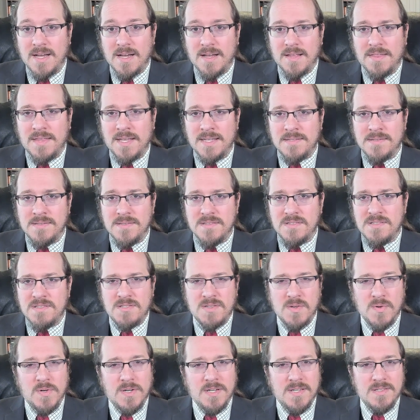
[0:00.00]
then
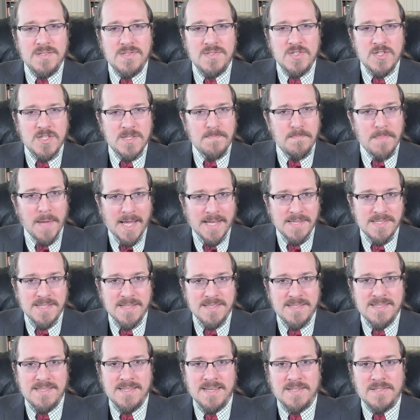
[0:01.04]
so could space
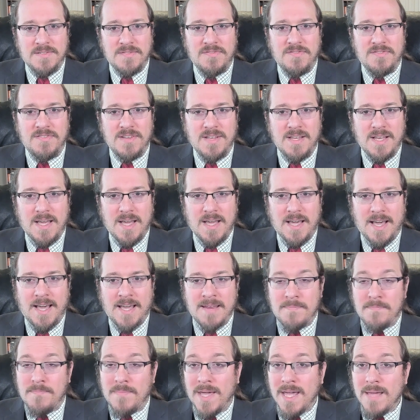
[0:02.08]
itself,
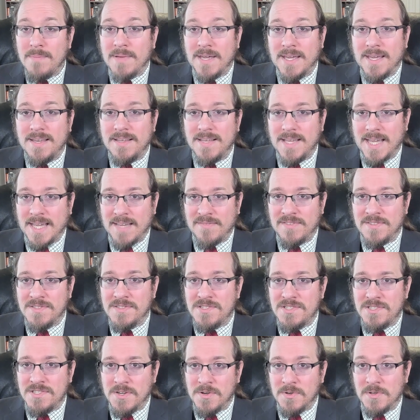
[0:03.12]
and maybe even
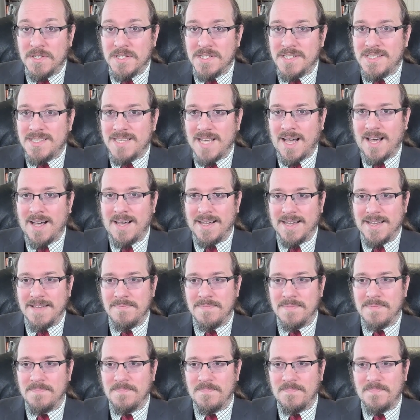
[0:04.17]
so could time.
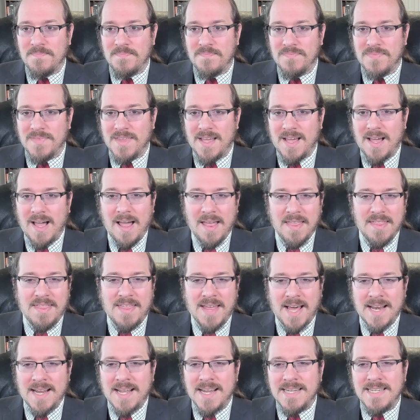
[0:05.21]

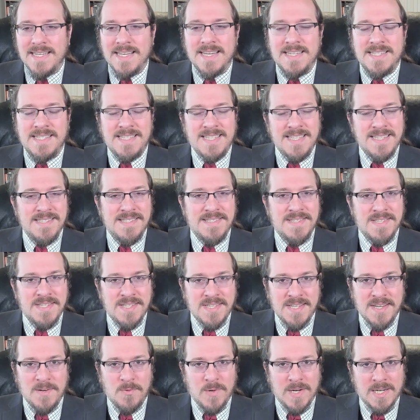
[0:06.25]
That idea didn't
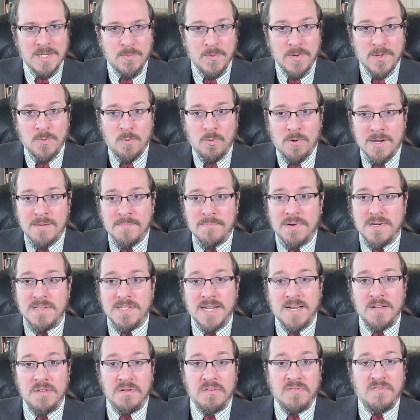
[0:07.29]
sit well with one
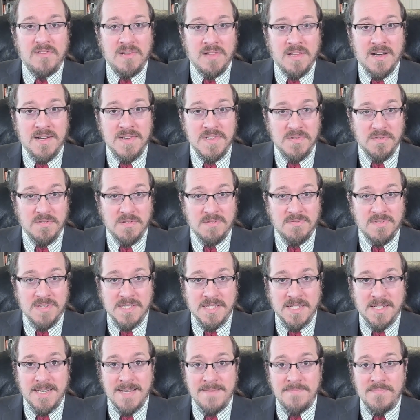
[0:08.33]
particular philosopher of the
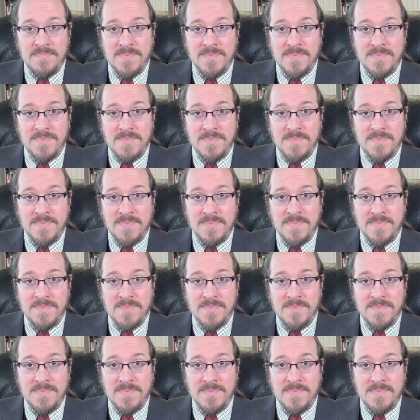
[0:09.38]
time,